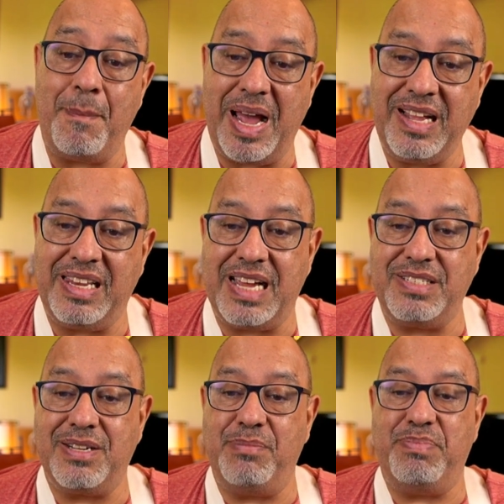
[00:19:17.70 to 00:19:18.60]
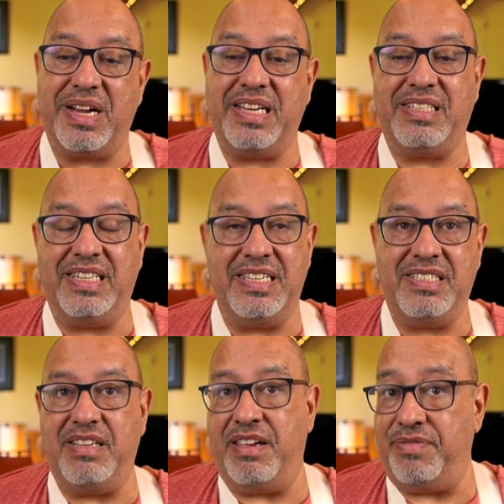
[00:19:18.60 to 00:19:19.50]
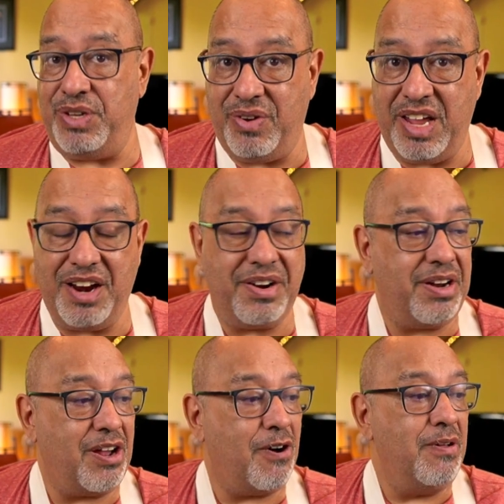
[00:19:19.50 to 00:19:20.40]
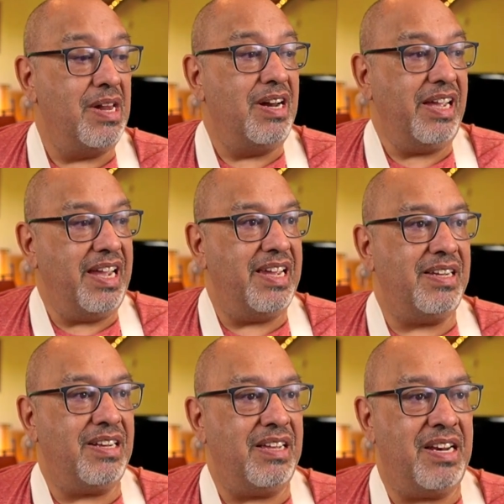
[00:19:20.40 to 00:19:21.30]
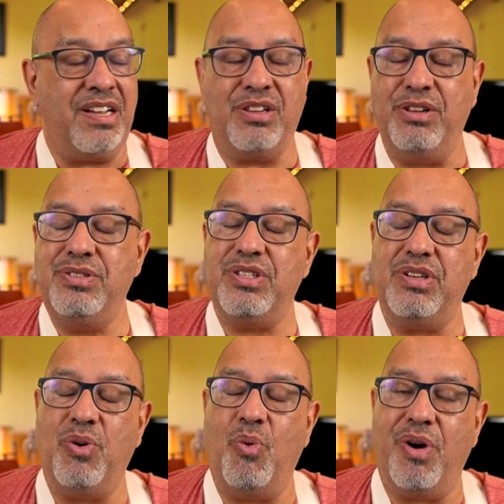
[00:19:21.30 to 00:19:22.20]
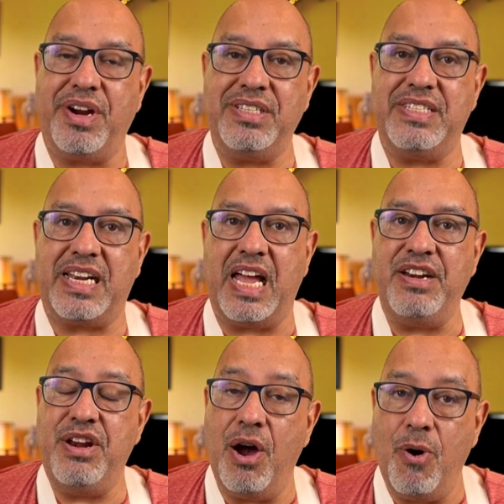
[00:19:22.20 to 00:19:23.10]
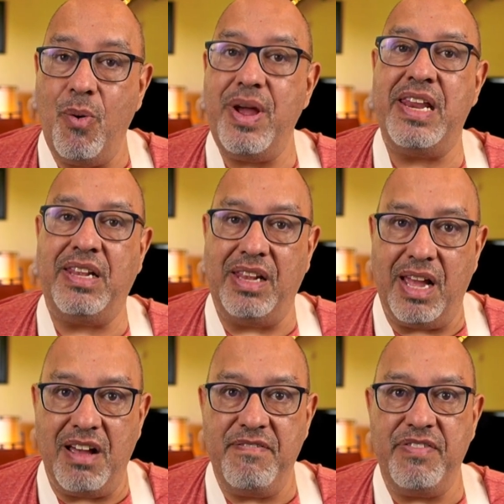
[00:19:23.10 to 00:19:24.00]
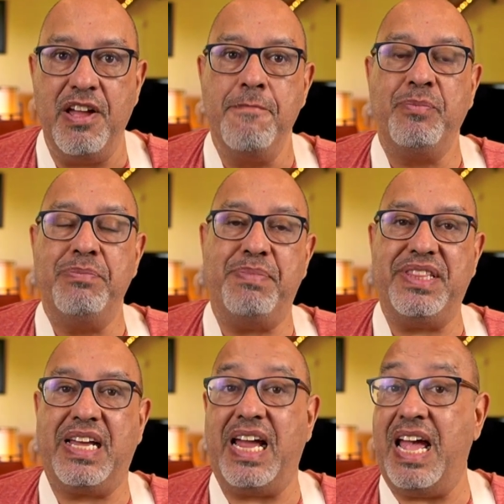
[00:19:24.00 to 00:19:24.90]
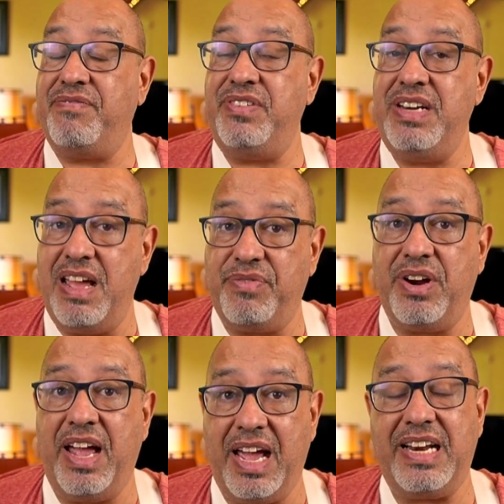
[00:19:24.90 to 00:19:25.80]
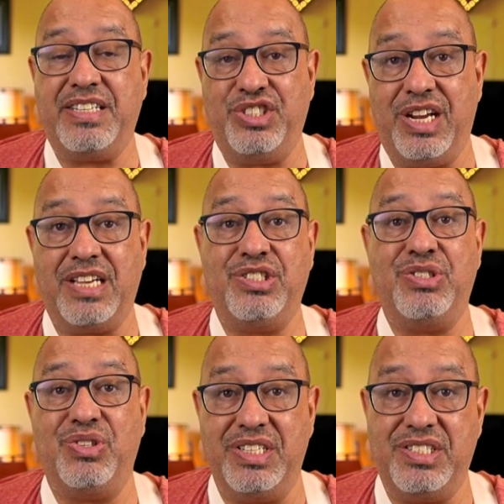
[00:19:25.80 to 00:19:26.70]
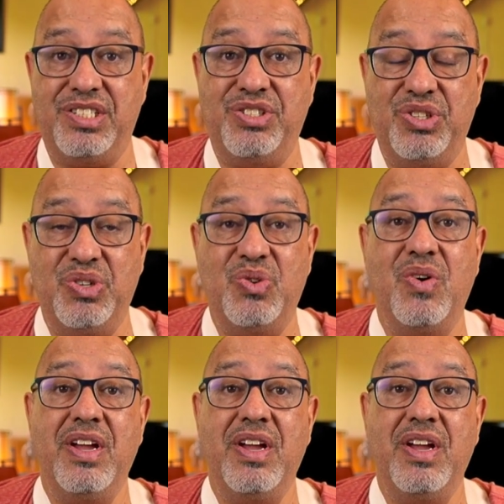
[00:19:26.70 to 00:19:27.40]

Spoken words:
my classical bucket list, if you care to know, it includes works that I know and love, but that I have never had a chance to listen to